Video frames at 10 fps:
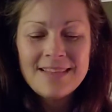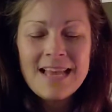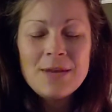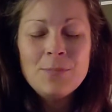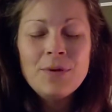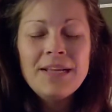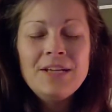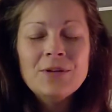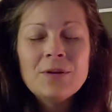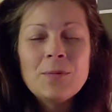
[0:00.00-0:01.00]
And bring
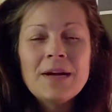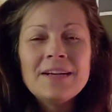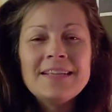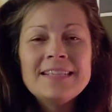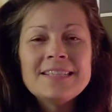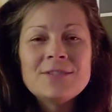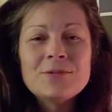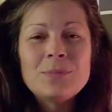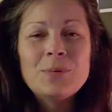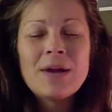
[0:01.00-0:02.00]
your awareness
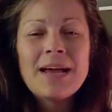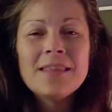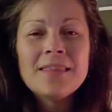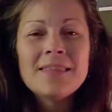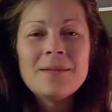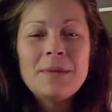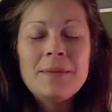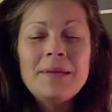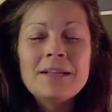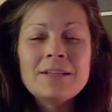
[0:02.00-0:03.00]
through breath and
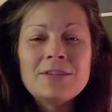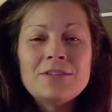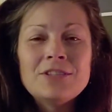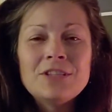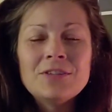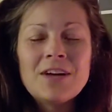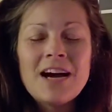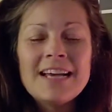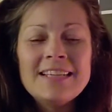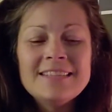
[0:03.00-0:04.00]
maybe closing your
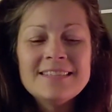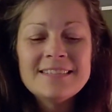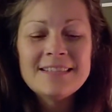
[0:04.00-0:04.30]
eyes